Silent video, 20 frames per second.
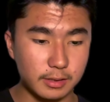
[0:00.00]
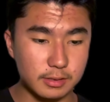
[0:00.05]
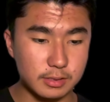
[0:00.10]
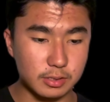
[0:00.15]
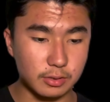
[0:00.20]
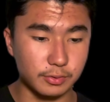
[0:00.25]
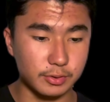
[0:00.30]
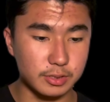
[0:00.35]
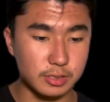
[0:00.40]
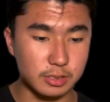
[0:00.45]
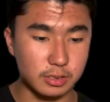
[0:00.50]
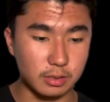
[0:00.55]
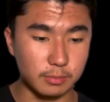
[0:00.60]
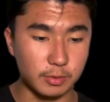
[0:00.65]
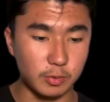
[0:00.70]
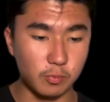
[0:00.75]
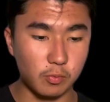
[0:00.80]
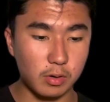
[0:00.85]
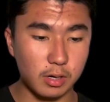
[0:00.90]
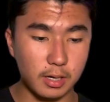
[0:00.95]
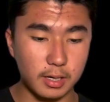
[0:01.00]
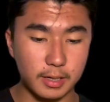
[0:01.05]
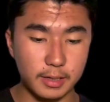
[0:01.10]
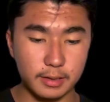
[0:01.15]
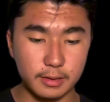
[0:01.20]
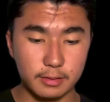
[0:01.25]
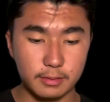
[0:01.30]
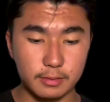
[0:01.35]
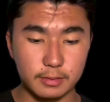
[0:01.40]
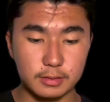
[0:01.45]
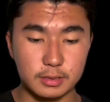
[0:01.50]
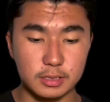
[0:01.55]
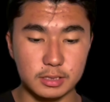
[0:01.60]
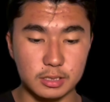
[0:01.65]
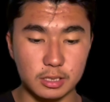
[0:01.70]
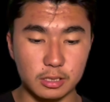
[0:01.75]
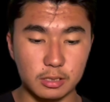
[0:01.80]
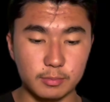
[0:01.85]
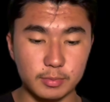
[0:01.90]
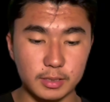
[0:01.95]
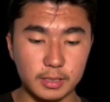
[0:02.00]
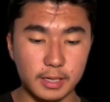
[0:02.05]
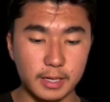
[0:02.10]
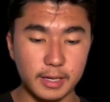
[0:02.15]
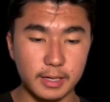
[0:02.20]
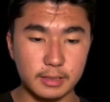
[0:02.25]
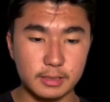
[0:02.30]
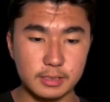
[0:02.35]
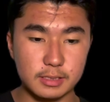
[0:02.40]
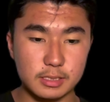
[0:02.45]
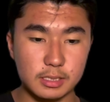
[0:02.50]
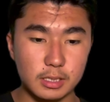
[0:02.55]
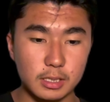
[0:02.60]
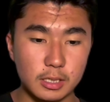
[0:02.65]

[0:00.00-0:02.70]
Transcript: So this is going to be y, this is going to be x.